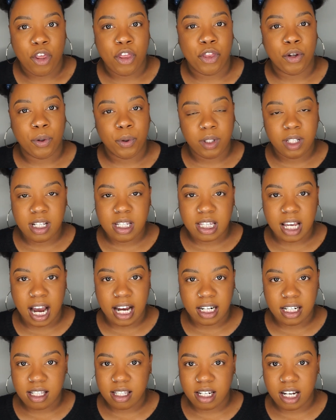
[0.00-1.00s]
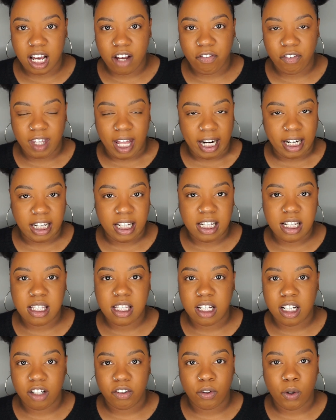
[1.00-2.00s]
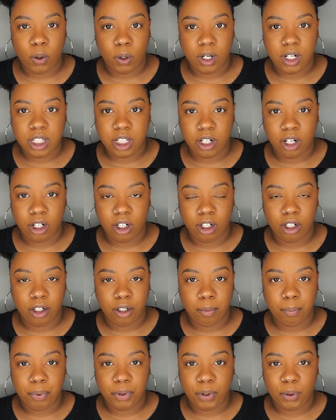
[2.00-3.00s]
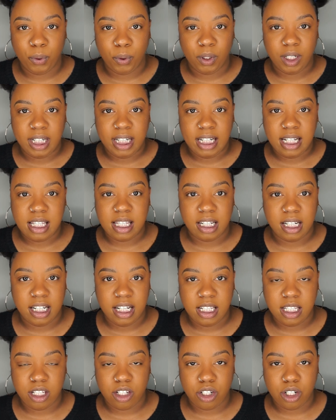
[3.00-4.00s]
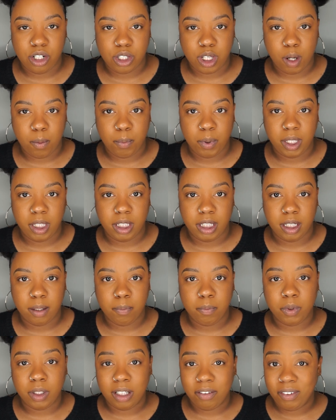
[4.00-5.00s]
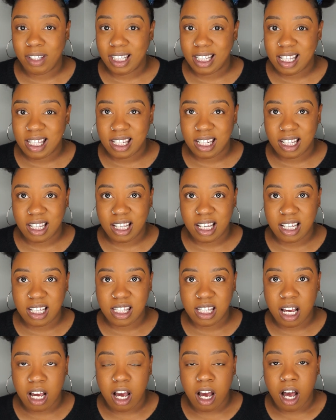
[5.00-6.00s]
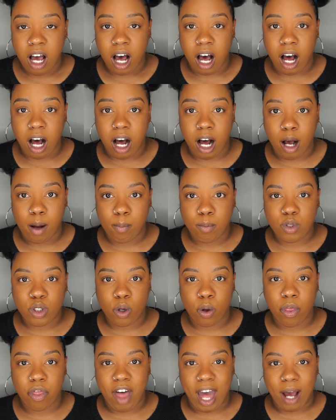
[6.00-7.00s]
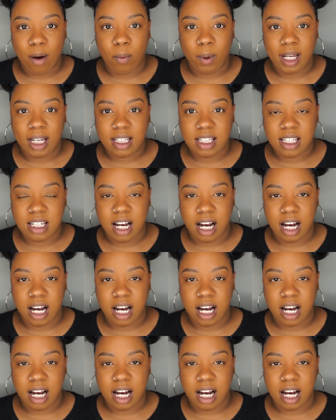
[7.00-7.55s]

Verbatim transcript: through this kind of stuff and that Issa, of course, in her pure Issa-ness is just completely oblivious to this. Um, so that way it's